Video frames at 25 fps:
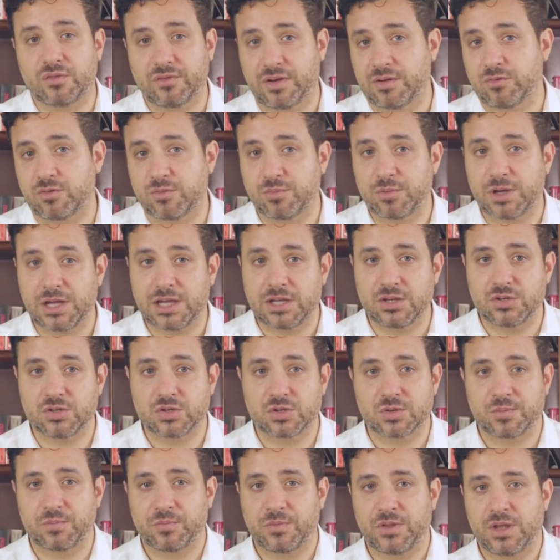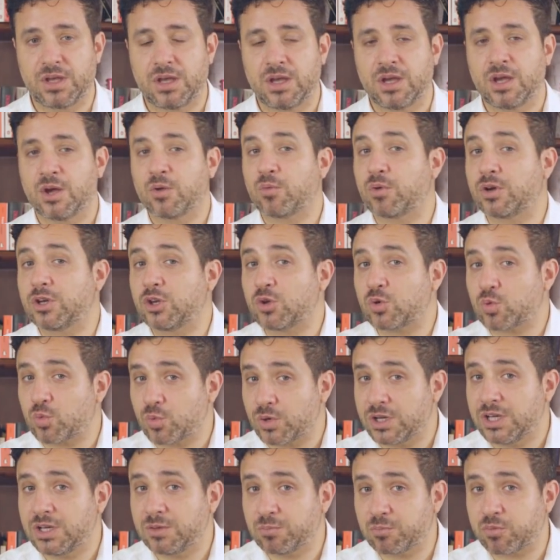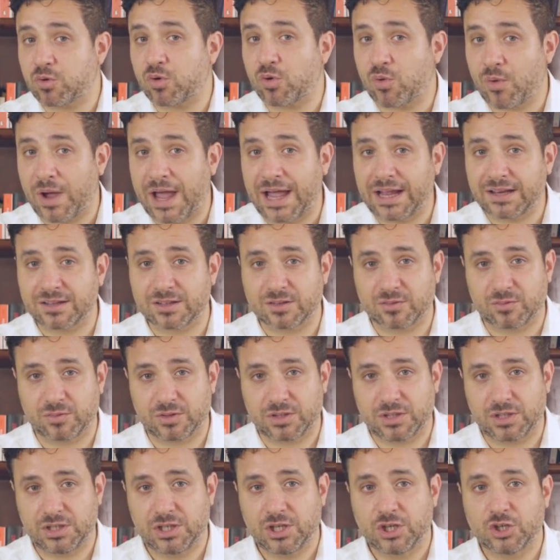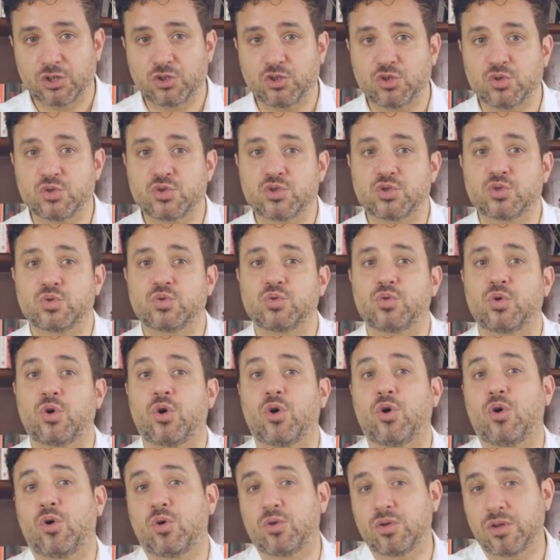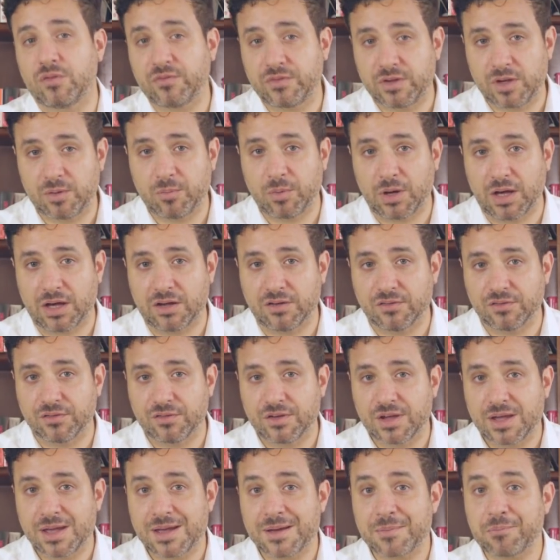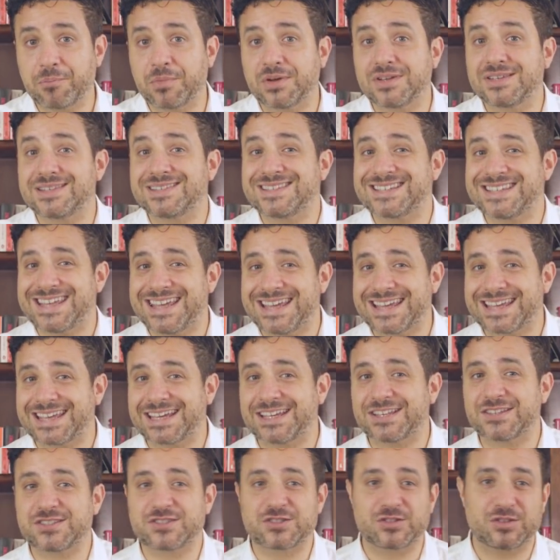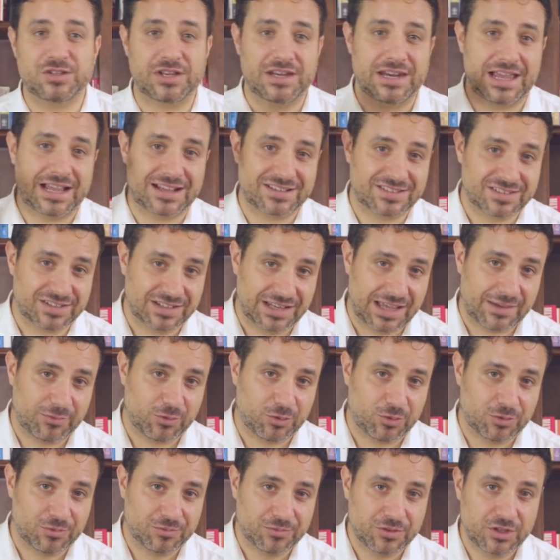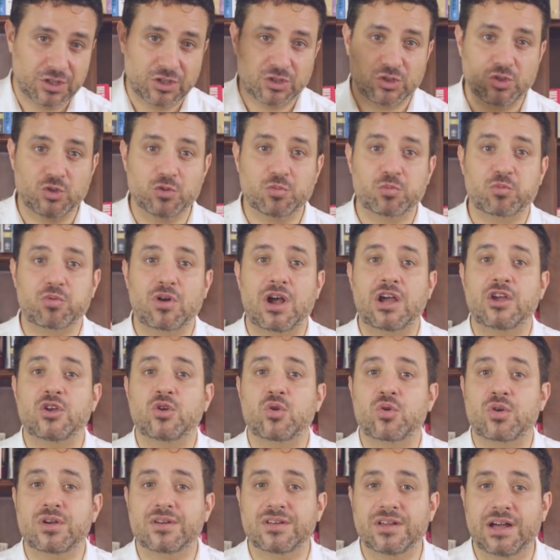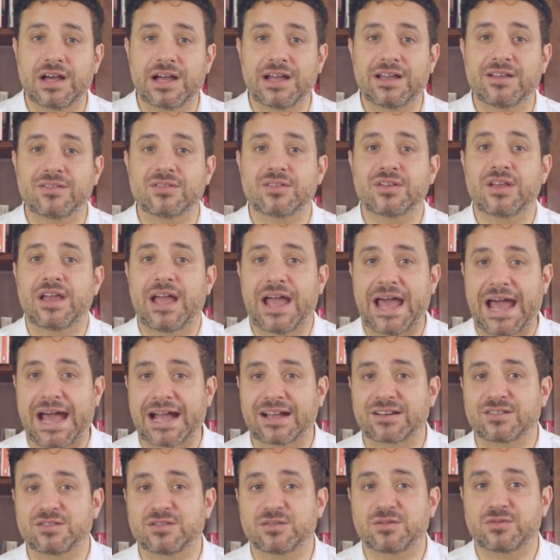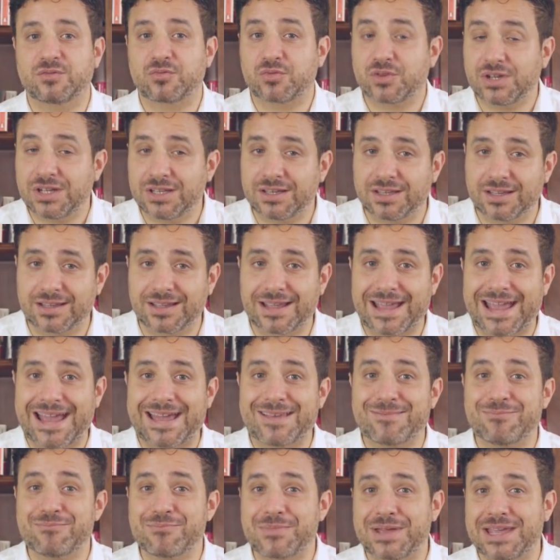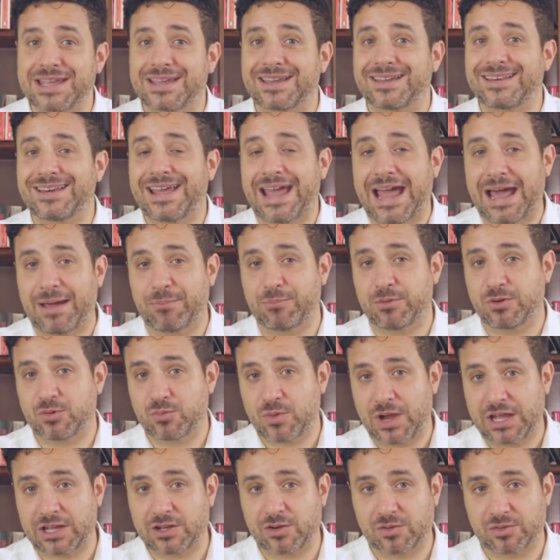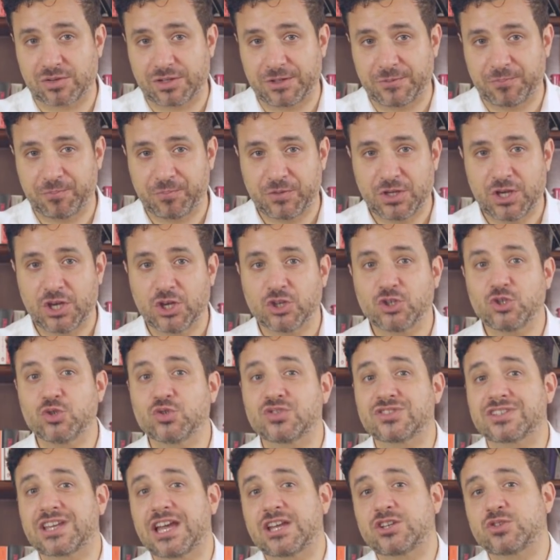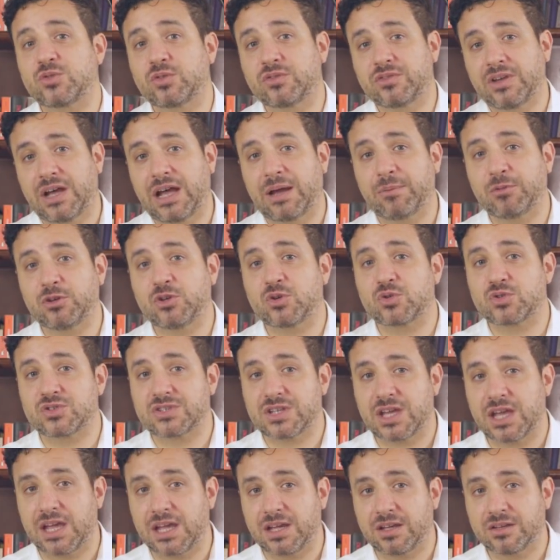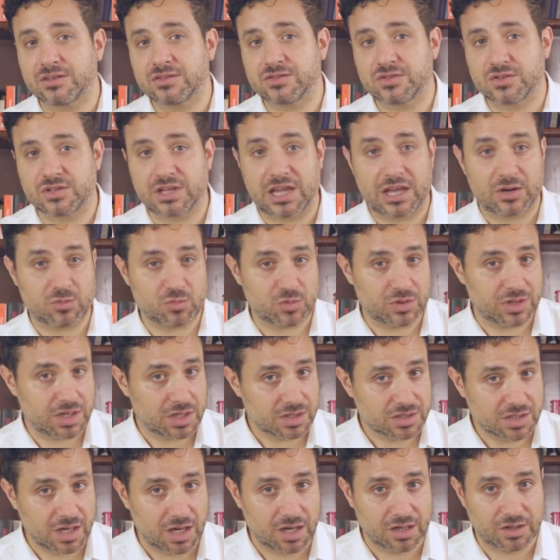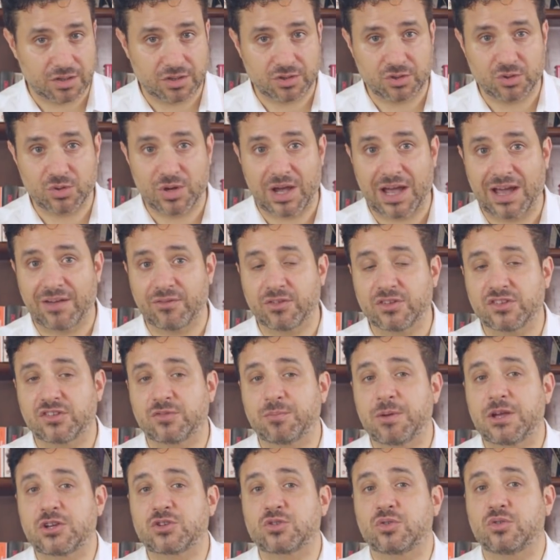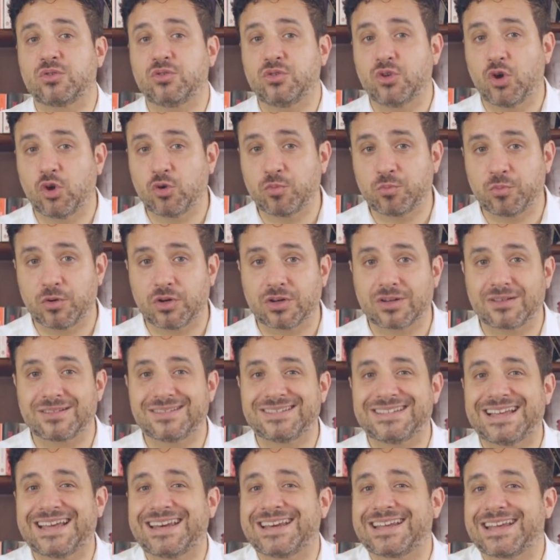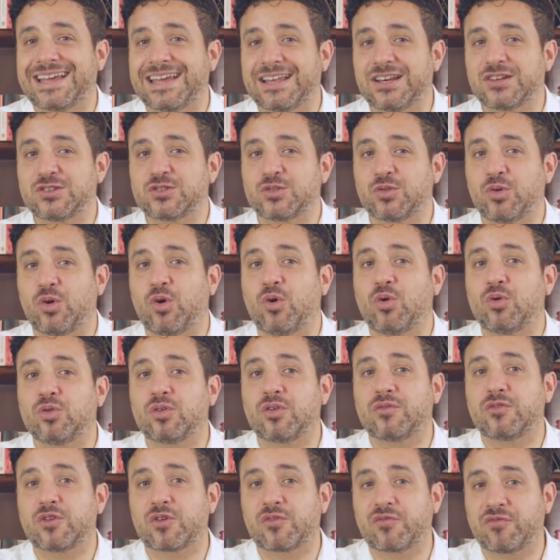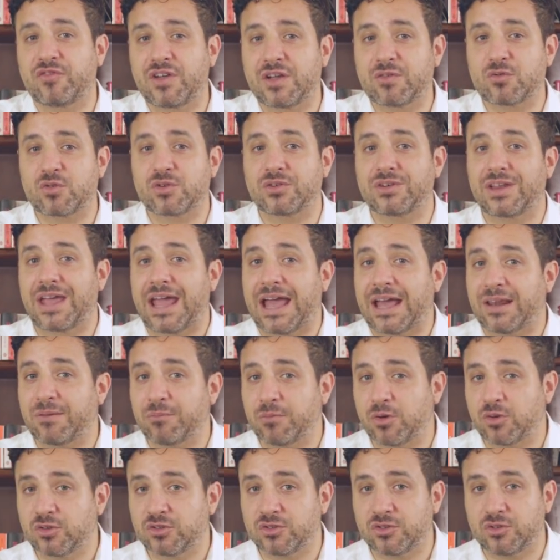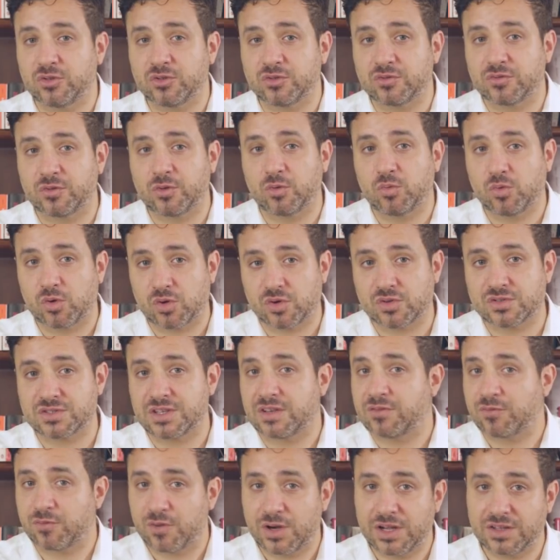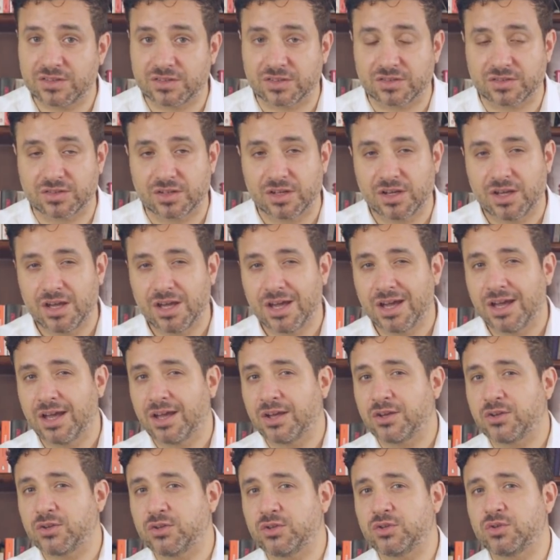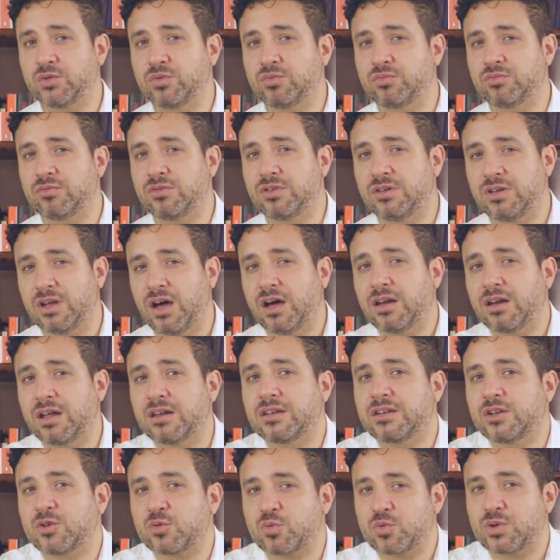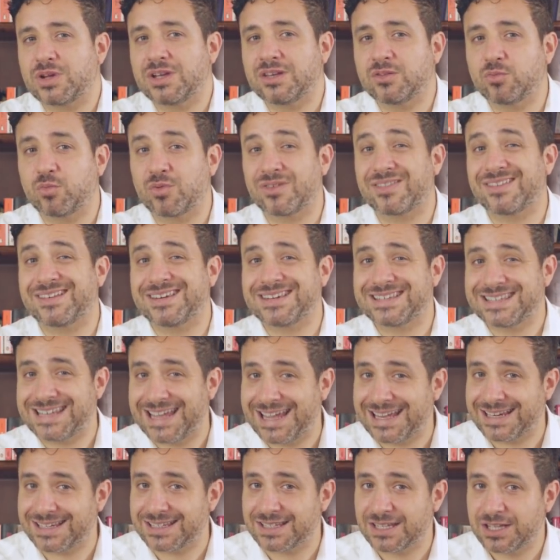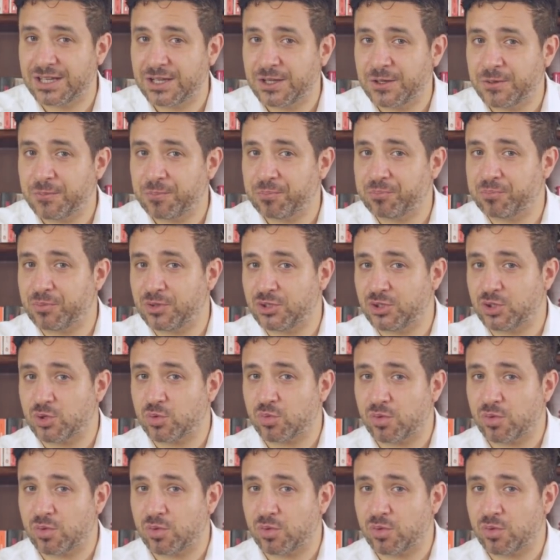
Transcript: of every page. When you read proactively, you do all of the above, but take it to the next level. You prioritize active reading and make it happen regularly. You schedule time in your day to get reading done. You have a special notebook dedicated to all of your favorite and most useful words and phrases. You not only read with intent, but you